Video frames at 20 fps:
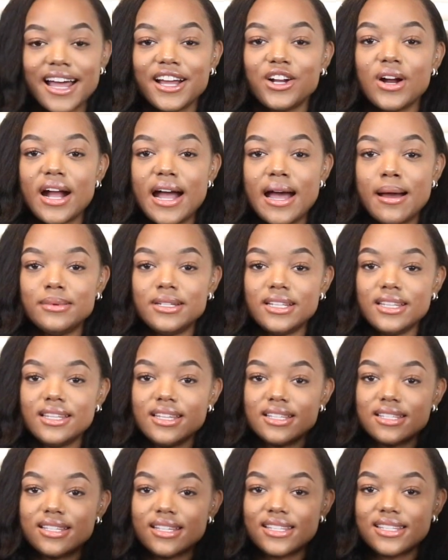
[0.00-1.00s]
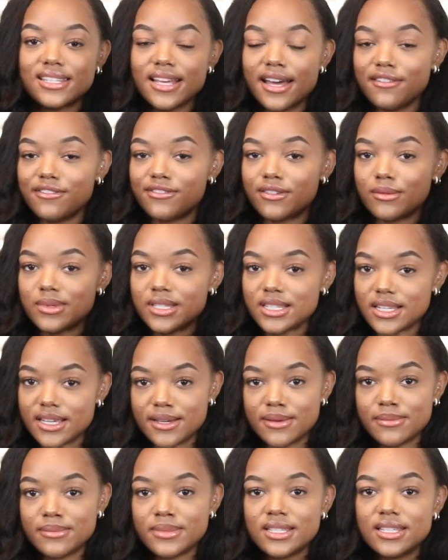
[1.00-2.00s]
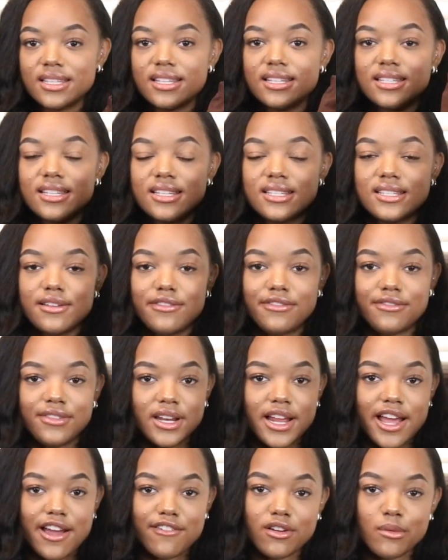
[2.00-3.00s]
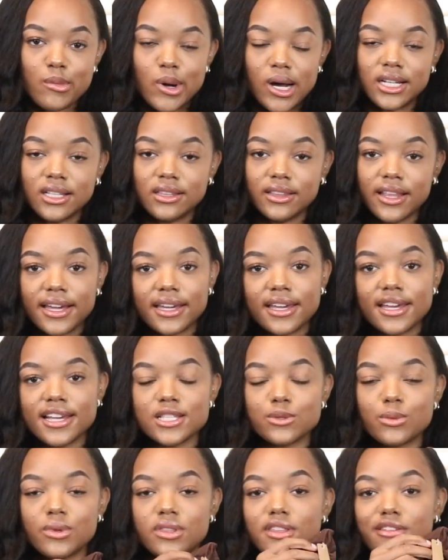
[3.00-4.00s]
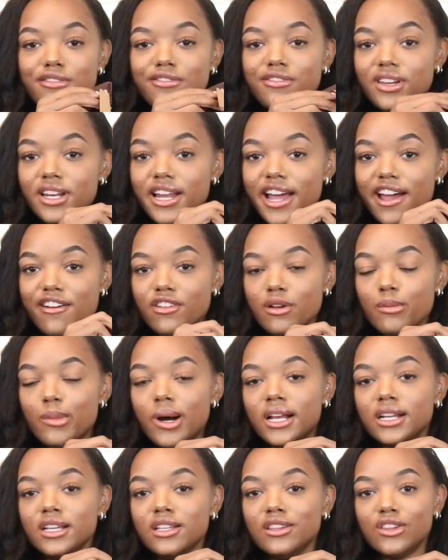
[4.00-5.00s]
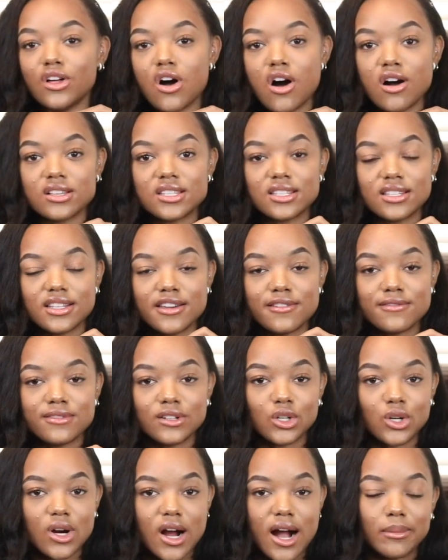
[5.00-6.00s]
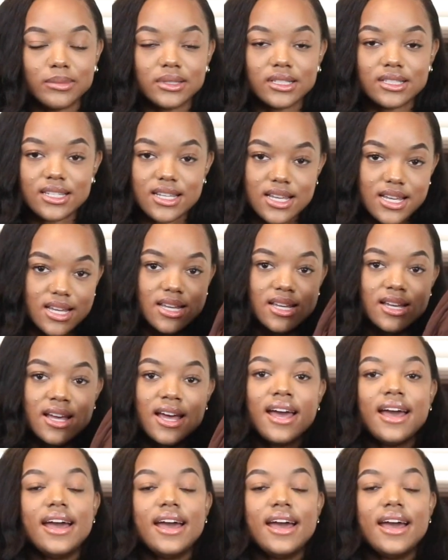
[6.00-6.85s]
I grabbed this set from Skims. This is the Fit Everybody leggings with the Fit Everybody long sleeve cropped tee.